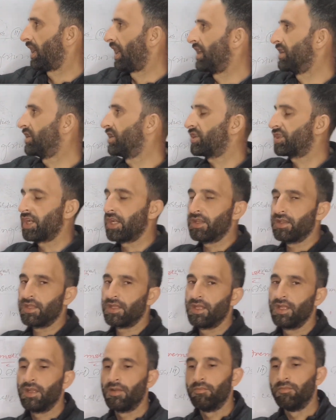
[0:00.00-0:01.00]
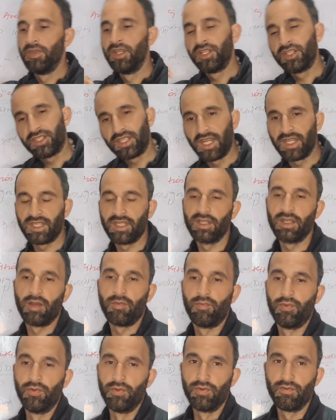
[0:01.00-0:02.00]
Ingestion means taking
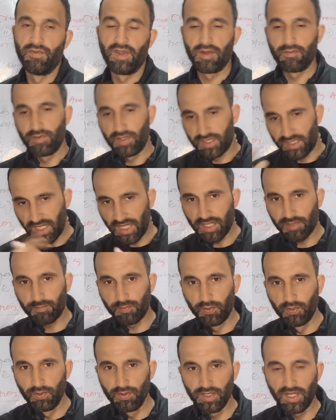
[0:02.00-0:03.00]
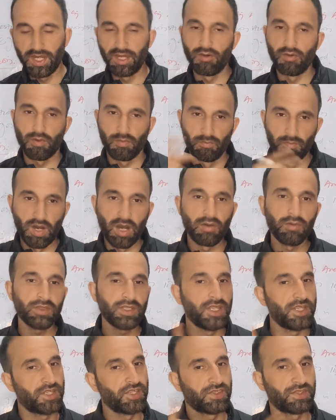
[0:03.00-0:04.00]
of food. When we take food in our
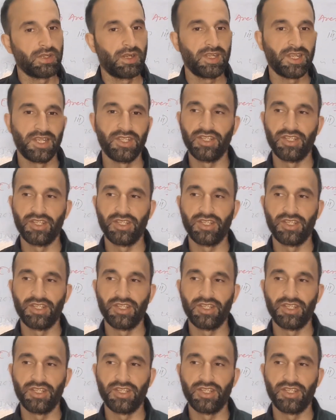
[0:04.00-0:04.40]
mouth, it is called